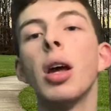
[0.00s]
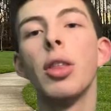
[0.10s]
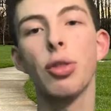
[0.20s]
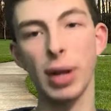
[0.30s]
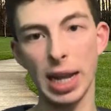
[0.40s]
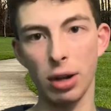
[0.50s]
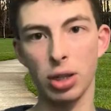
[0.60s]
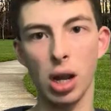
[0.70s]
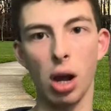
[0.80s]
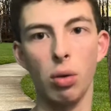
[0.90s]
3 years
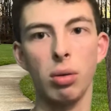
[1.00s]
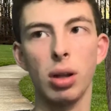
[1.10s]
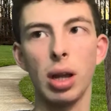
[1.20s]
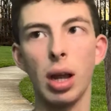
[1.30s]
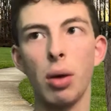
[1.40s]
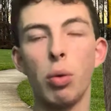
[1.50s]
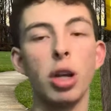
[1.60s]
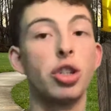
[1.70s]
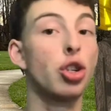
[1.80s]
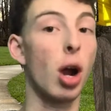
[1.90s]
ago
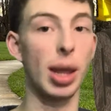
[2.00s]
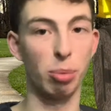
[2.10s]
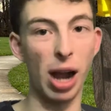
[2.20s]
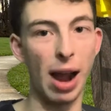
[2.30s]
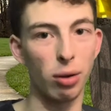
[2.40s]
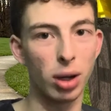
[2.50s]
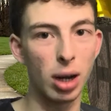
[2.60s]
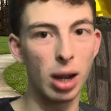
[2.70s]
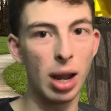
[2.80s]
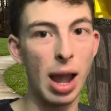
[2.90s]
was Charlie Brown.
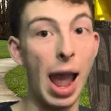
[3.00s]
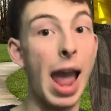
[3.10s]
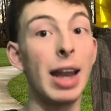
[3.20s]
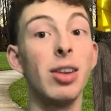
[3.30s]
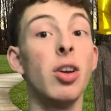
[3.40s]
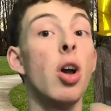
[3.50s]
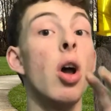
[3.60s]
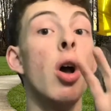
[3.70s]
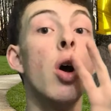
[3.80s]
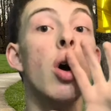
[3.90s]
And
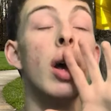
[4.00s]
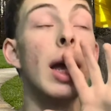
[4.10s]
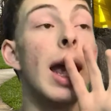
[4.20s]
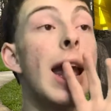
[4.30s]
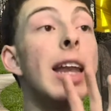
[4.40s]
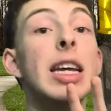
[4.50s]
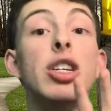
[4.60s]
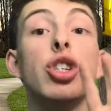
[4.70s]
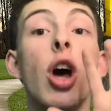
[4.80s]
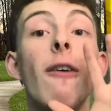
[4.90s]
it
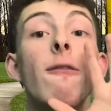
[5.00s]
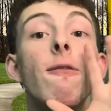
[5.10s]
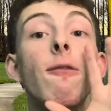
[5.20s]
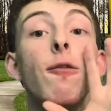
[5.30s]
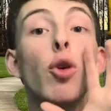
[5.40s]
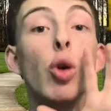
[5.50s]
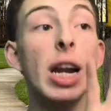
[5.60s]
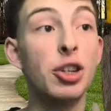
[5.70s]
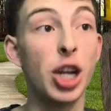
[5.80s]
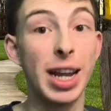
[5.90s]
is
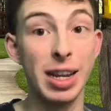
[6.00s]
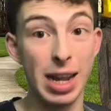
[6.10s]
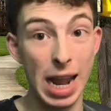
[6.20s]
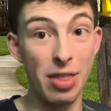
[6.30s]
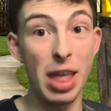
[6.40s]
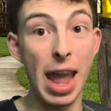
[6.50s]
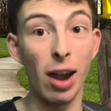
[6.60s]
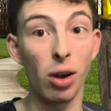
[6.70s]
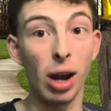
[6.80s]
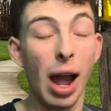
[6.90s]
frigid in
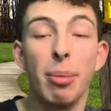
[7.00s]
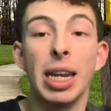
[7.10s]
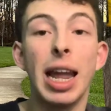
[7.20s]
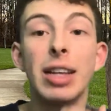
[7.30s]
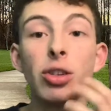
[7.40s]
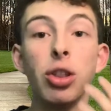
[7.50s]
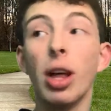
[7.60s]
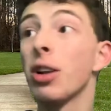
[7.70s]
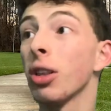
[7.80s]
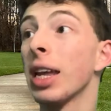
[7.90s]
there. I mean, it's
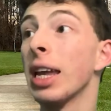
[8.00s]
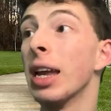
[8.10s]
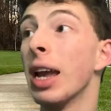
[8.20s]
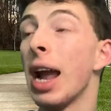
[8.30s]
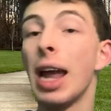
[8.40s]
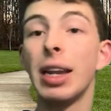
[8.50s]
literally an